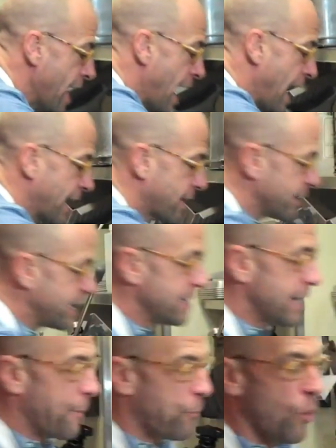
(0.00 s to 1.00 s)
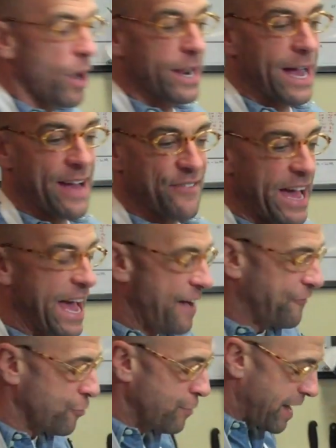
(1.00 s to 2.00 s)
I cleaned up one. I have a
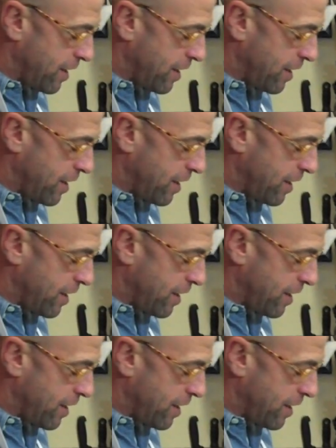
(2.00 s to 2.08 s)
half a red